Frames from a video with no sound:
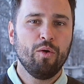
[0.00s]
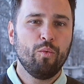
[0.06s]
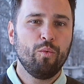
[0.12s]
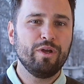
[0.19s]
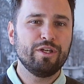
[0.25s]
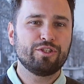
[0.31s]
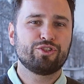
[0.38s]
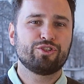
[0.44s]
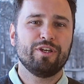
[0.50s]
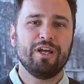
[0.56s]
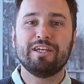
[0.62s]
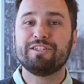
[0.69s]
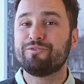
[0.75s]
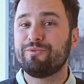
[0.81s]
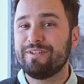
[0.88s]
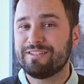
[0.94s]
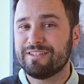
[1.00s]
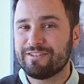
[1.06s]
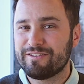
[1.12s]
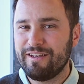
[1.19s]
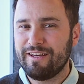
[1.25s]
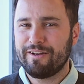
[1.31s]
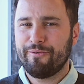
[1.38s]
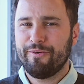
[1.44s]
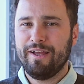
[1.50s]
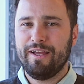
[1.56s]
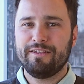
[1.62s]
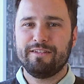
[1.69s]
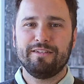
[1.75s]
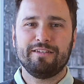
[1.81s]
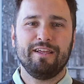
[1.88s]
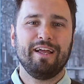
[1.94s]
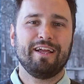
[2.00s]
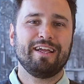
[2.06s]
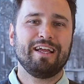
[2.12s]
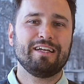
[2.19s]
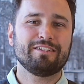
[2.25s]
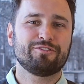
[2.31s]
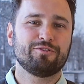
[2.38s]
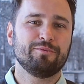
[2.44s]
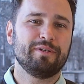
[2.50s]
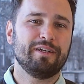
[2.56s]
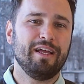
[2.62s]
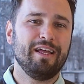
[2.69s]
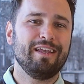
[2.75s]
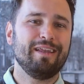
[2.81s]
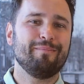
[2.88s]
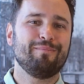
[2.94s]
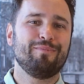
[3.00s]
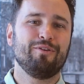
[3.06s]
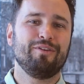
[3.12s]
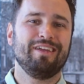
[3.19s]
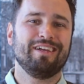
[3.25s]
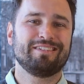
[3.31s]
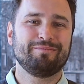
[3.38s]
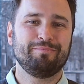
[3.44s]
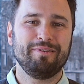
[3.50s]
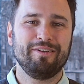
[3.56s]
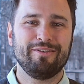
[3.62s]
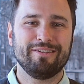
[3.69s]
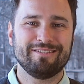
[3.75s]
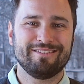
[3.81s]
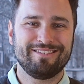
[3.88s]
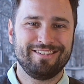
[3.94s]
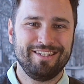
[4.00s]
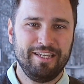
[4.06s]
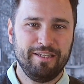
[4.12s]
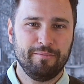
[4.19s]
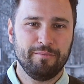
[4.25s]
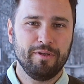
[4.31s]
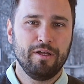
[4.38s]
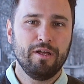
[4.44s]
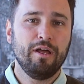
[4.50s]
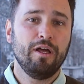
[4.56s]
which has recently created a customer and employee experience team